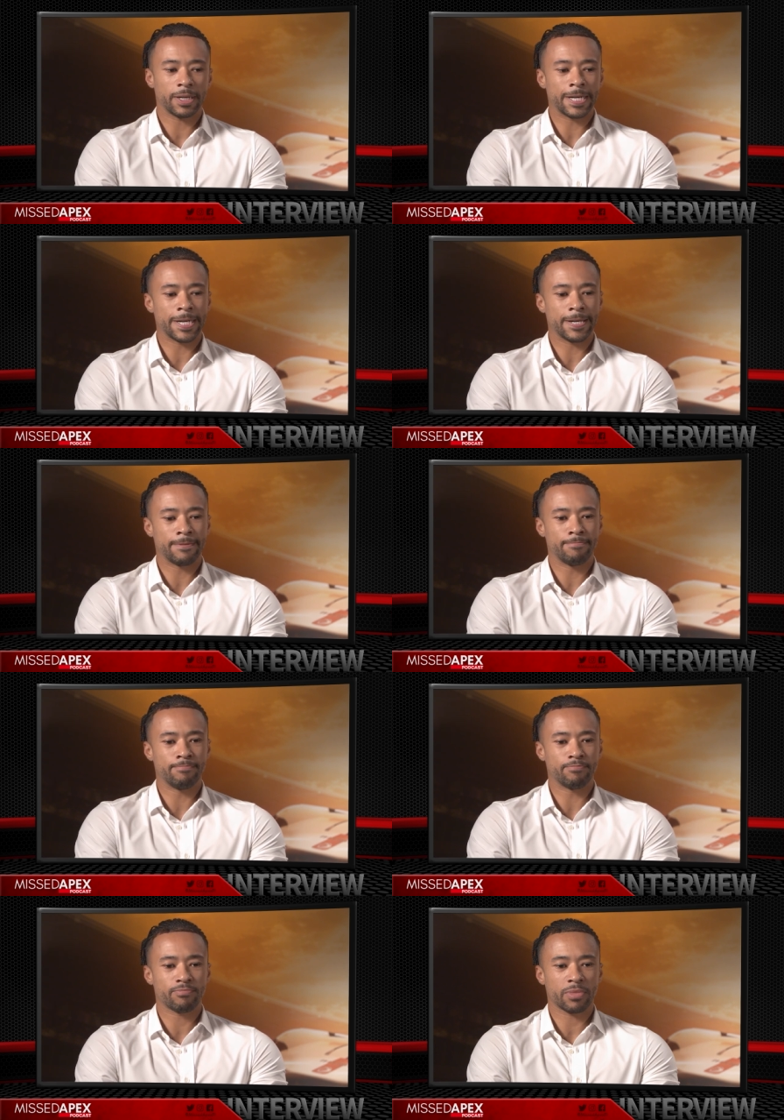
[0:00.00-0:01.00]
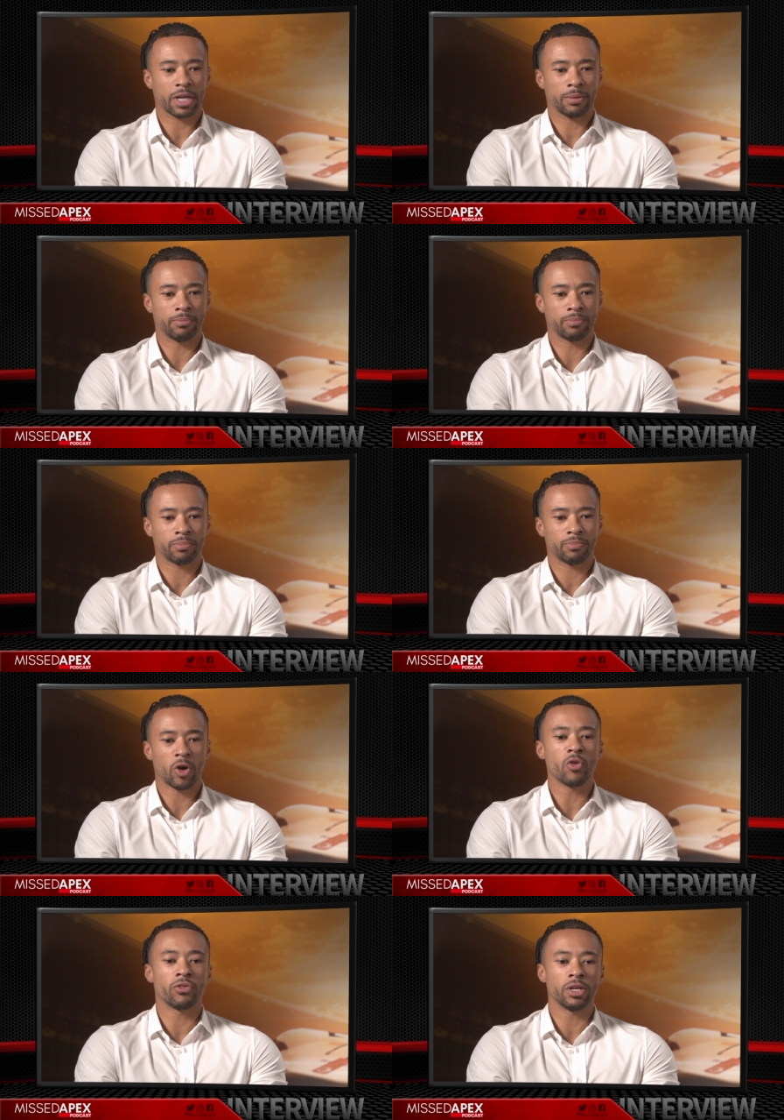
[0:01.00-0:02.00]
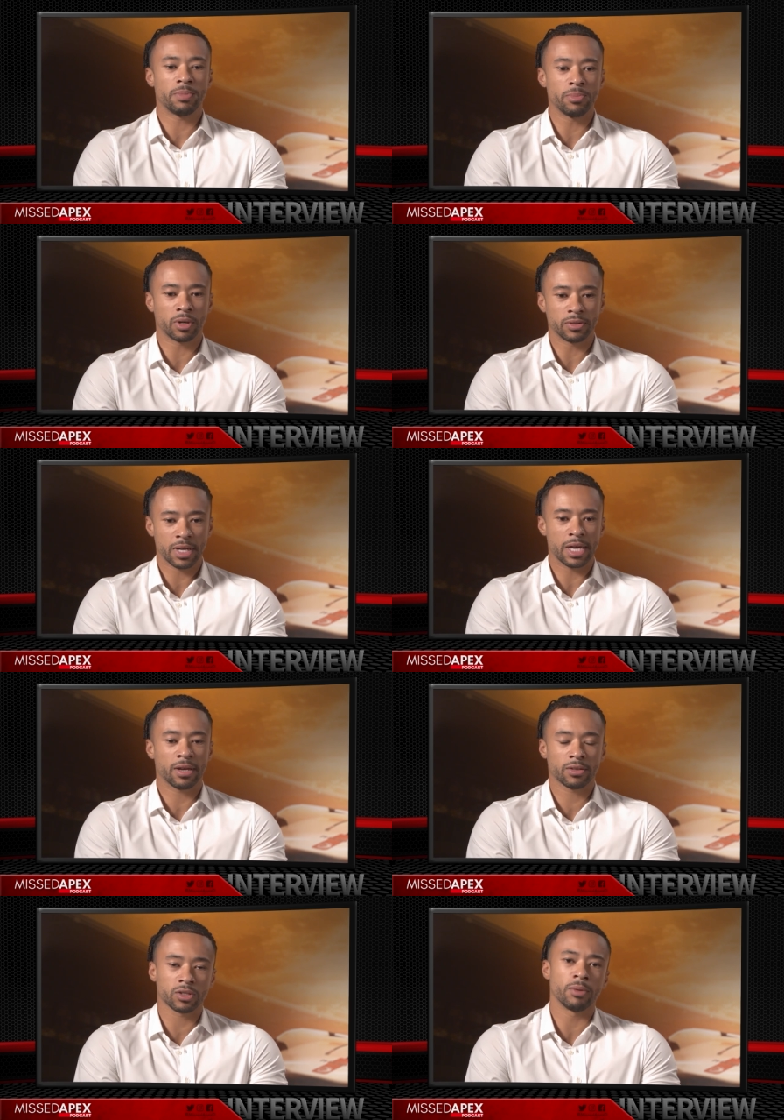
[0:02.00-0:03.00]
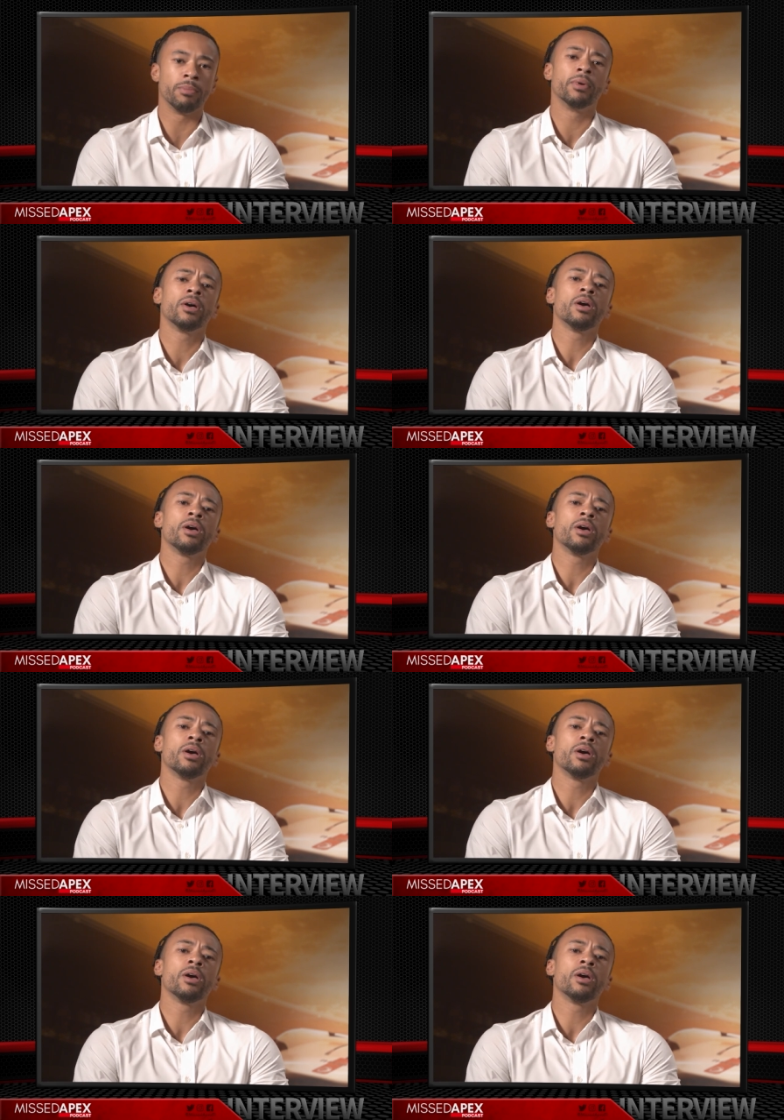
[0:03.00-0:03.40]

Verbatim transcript: Um, and I'm hopefully people can take some,